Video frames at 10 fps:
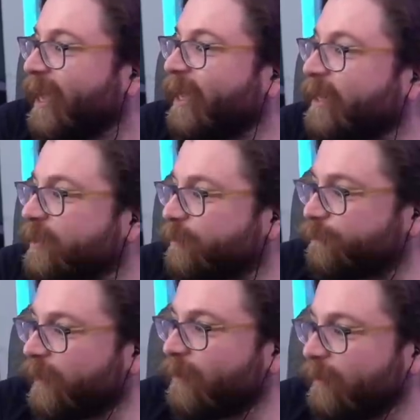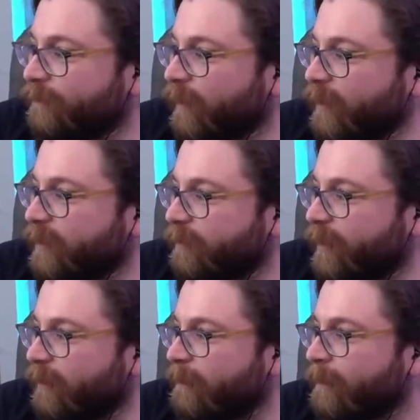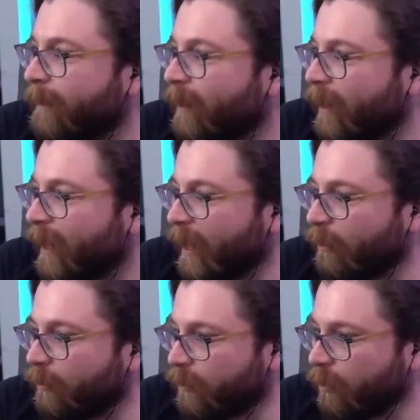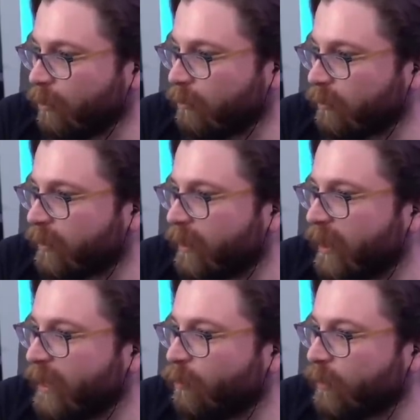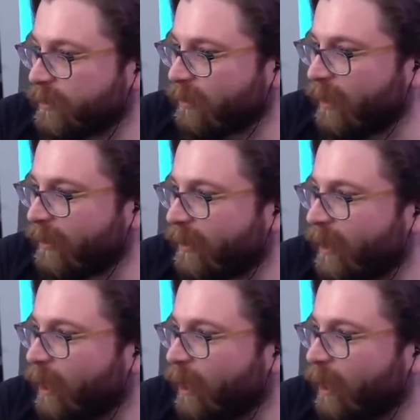It is very funny to me how gold was, like,